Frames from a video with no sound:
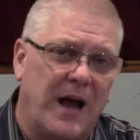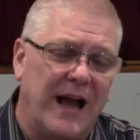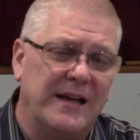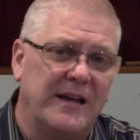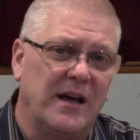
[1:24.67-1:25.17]

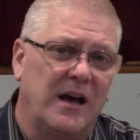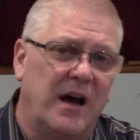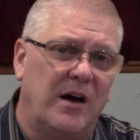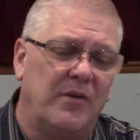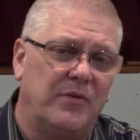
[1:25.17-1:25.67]
idea
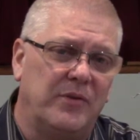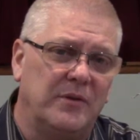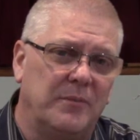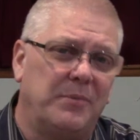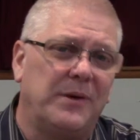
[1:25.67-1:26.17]
of
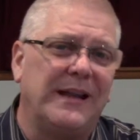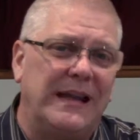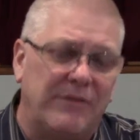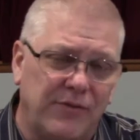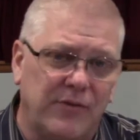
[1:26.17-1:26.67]

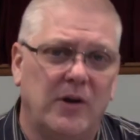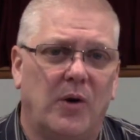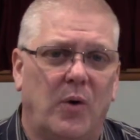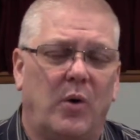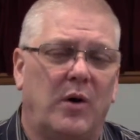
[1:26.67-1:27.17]
belief
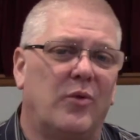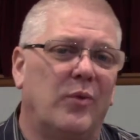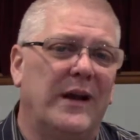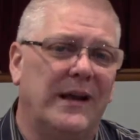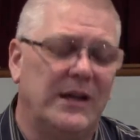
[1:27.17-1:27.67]
or
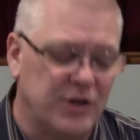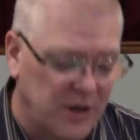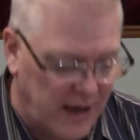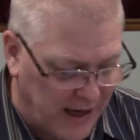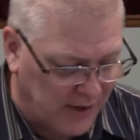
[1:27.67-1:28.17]

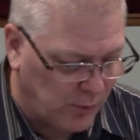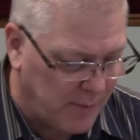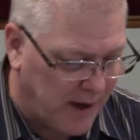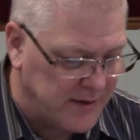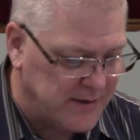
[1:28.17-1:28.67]
religion, as we
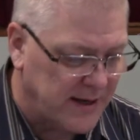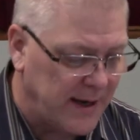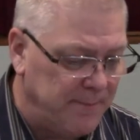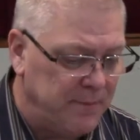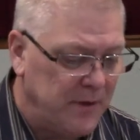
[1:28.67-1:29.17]
might
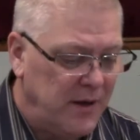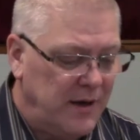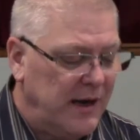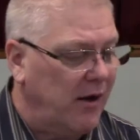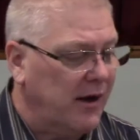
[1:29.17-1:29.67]
say.
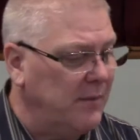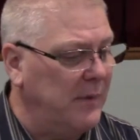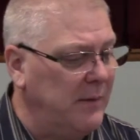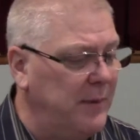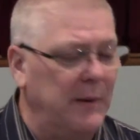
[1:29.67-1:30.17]
Now, again,
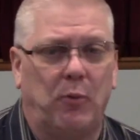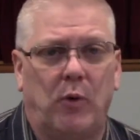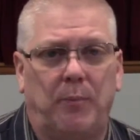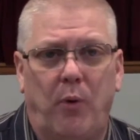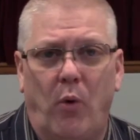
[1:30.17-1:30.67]
many people
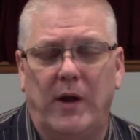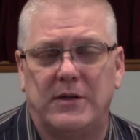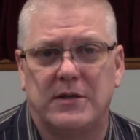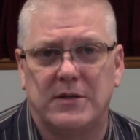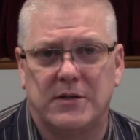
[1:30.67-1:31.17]
will
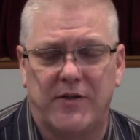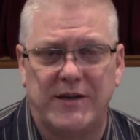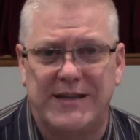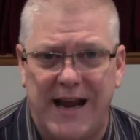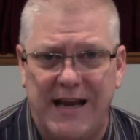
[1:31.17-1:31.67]
point to the
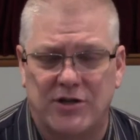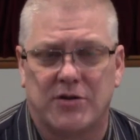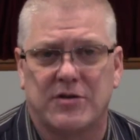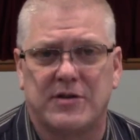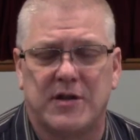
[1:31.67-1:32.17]

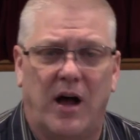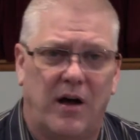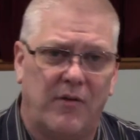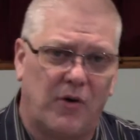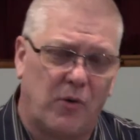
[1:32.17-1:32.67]
dangers
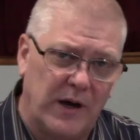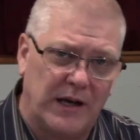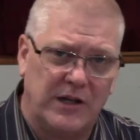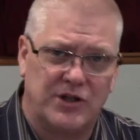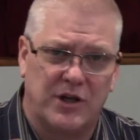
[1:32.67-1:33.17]
of
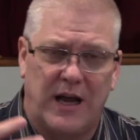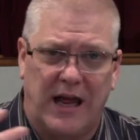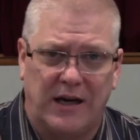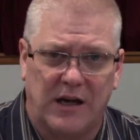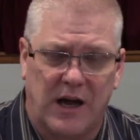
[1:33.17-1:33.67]
religion
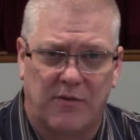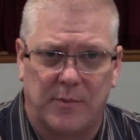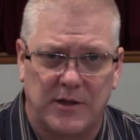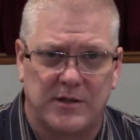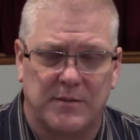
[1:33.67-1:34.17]
and
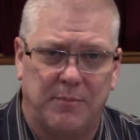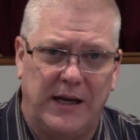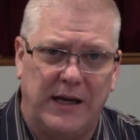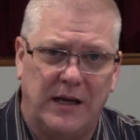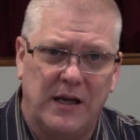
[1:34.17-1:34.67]
government
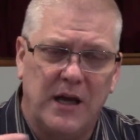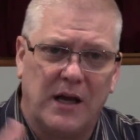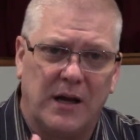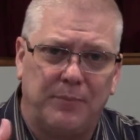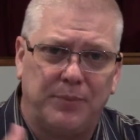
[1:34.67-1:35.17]
being
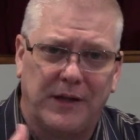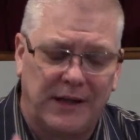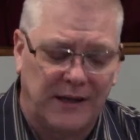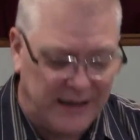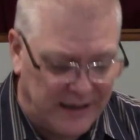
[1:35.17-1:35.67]

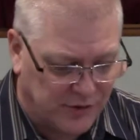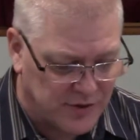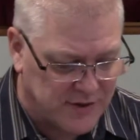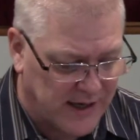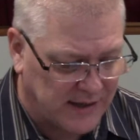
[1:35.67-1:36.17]
completely
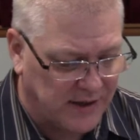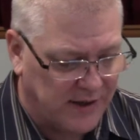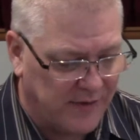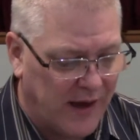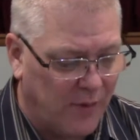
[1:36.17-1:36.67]
intersected
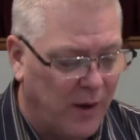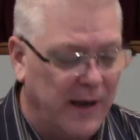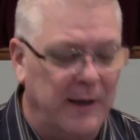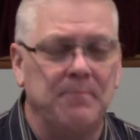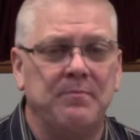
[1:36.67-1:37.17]
in that
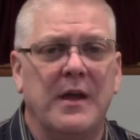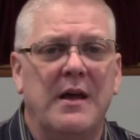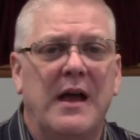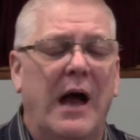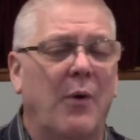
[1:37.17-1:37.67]
way.
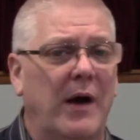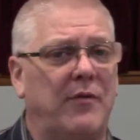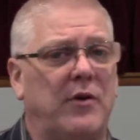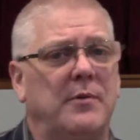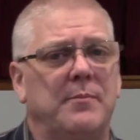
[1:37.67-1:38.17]

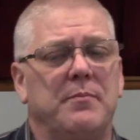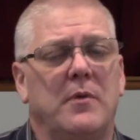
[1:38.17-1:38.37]
However,